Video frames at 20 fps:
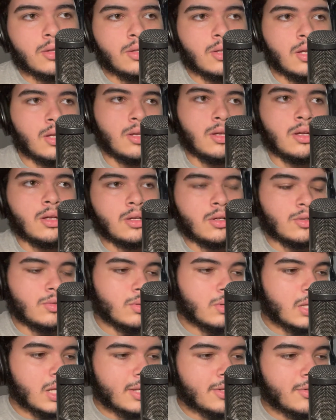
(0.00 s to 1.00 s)
uh,
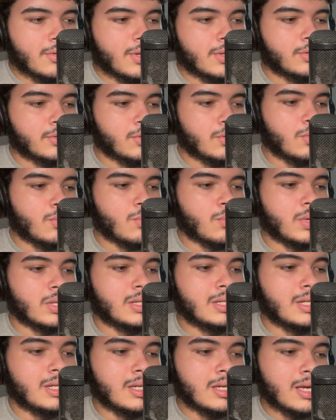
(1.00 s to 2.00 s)
cool thing you can do
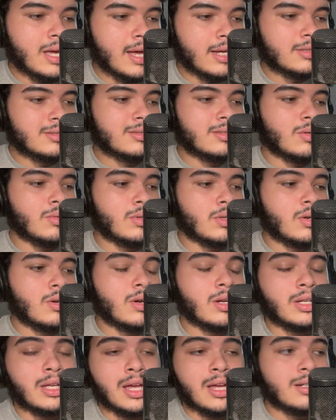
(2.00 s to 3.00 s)
with the XTone
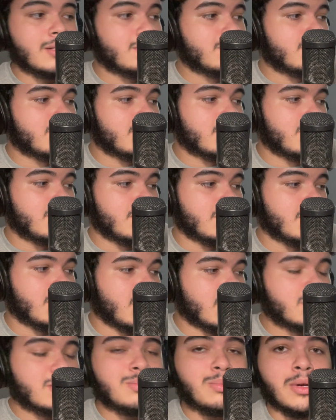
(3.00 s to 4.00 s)
here again,
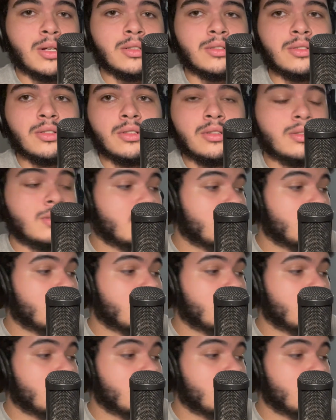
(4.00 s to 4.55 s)
not sponsored.